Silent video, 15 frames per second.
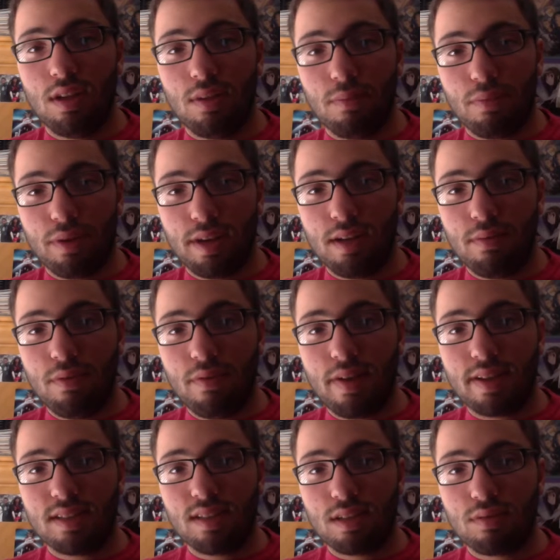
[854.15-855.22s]
pretty good movie. I
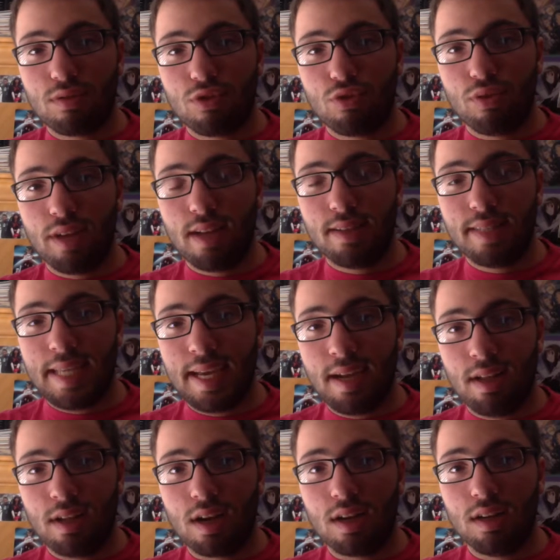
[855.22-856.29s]
saw this with Juliette and
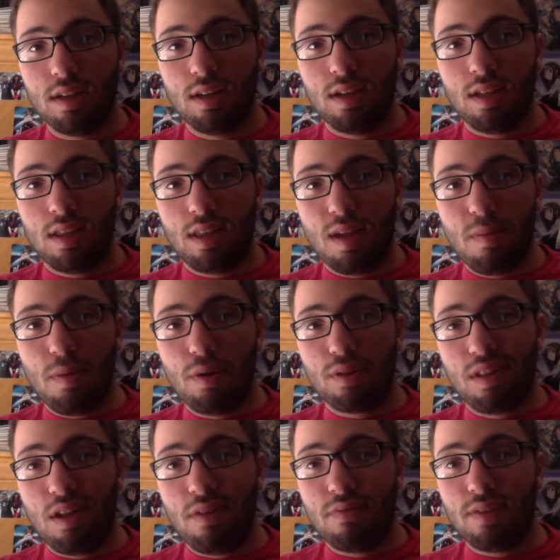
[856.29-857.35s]
Taylor. They both
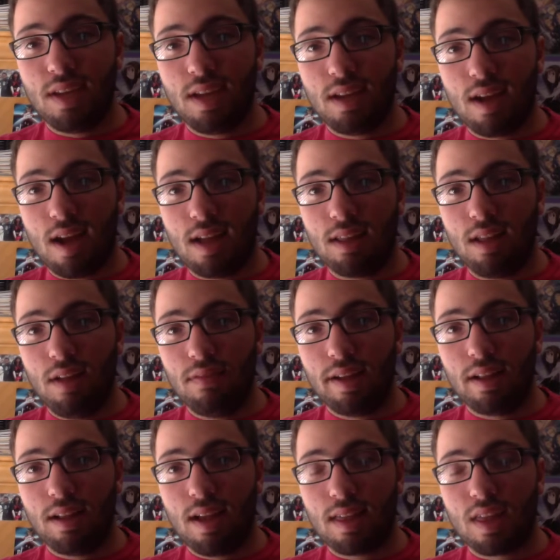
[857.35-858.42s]
loved it. I loved
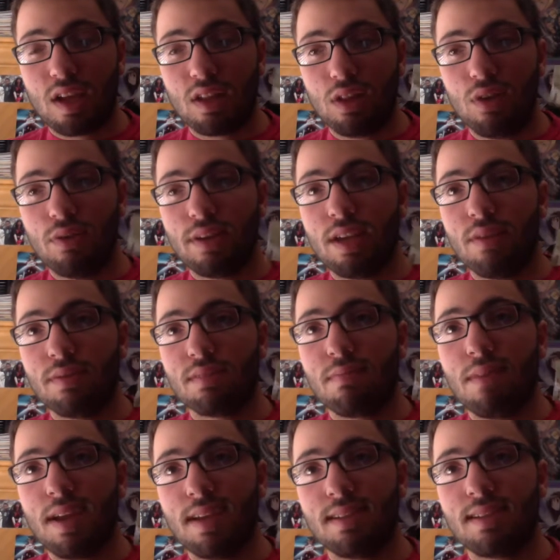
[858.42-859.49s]
it. I think Loki was
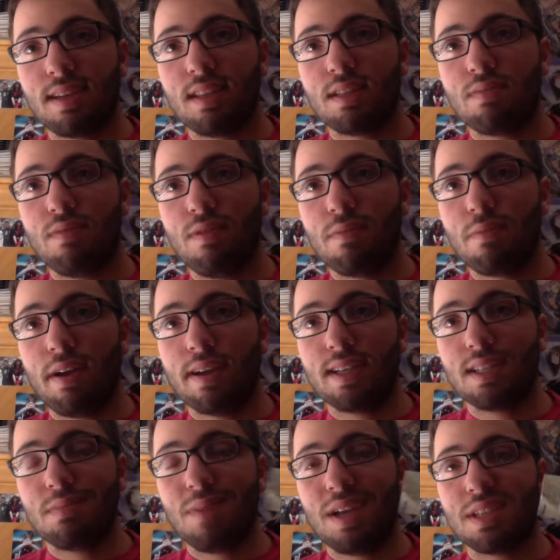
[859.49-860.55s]
amazing in this movie. Probably
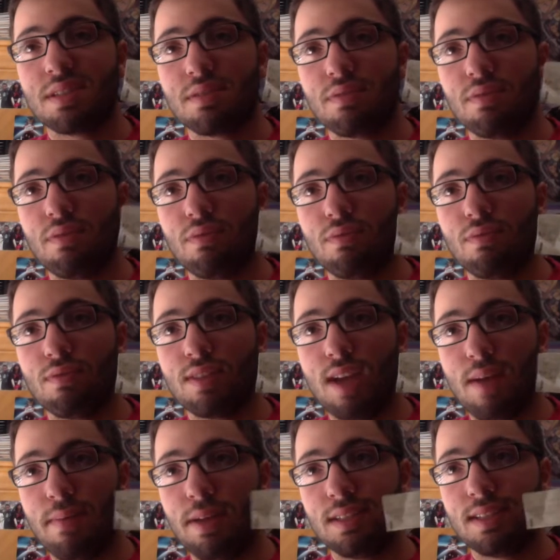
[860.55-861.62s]
his best,
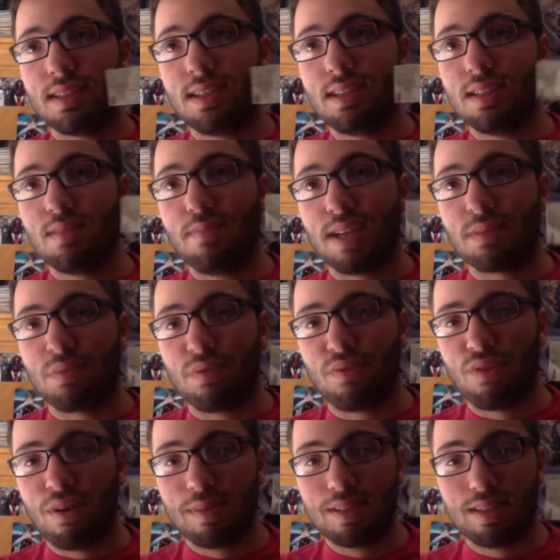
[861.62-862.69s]
Tom Hiddleston's best
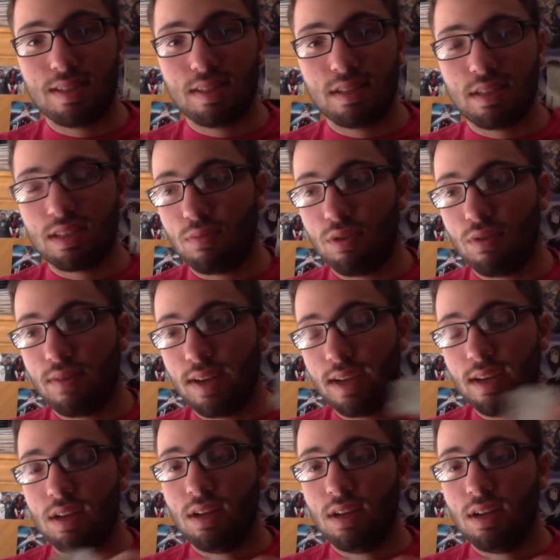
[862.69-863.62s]
performances in this movie.